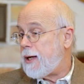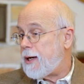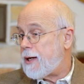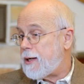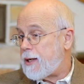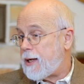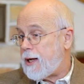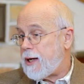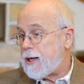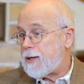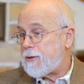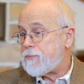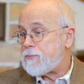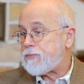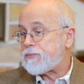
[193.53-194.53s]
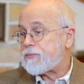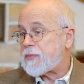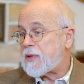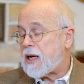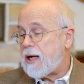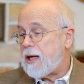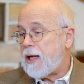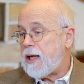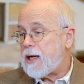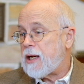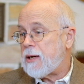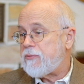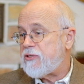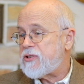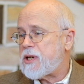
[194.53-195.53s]
And again, I
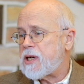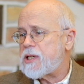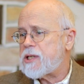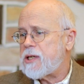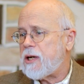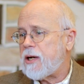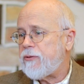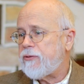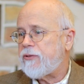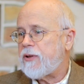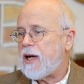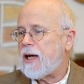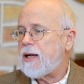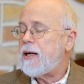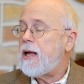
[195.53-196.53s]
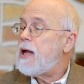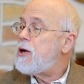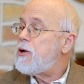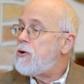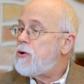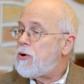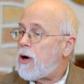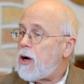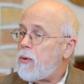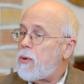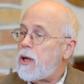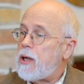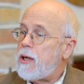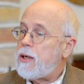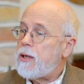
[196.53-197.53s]
can't emphasize enough that
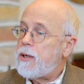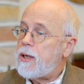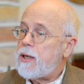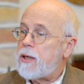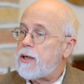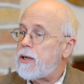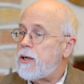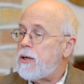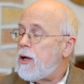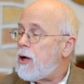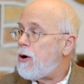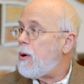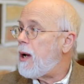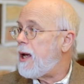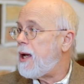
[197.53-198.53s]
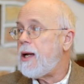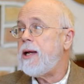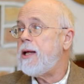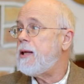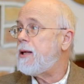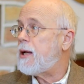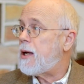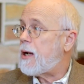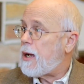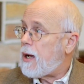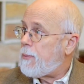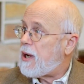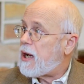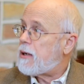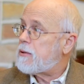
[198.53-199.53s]
Darwin didn't know anything
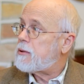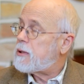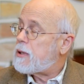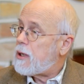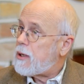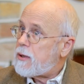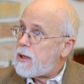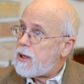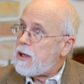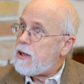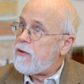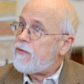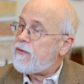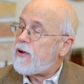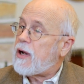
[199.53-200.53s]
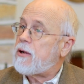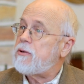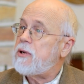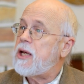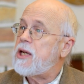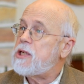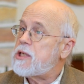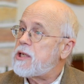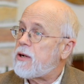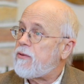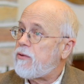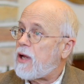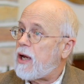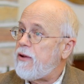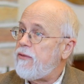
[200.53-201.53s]
about the foundation
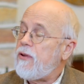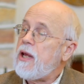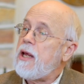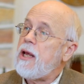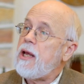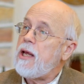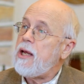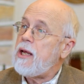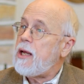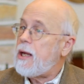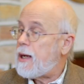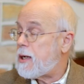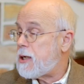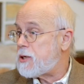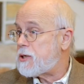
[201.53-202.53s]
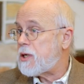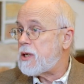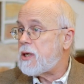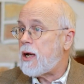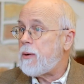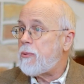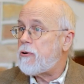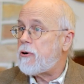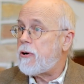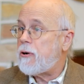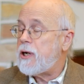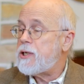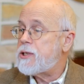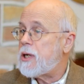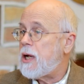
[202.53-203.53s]
of life. He and his
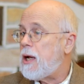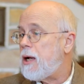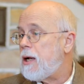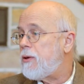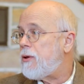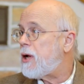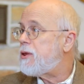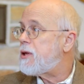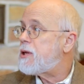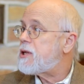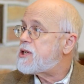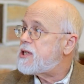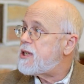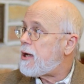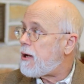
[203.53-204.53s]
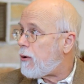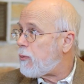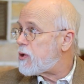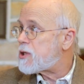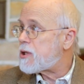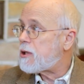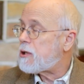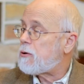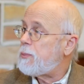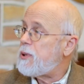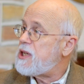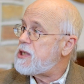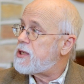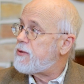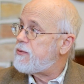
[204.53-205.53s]
contemporaries thought that the cell was a little
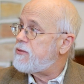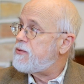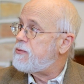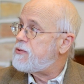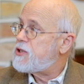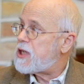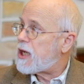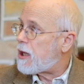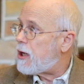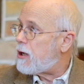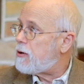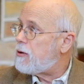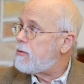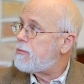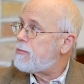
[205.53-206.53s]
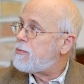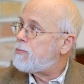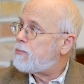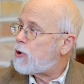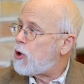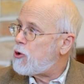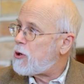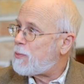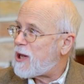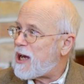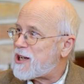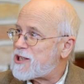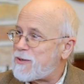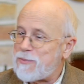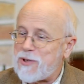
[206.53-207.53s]
piece of jello,
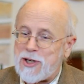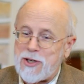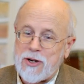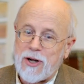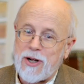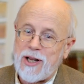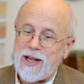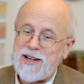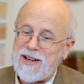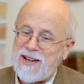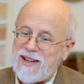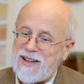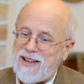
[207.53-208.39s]
protoplasm, they'd call it.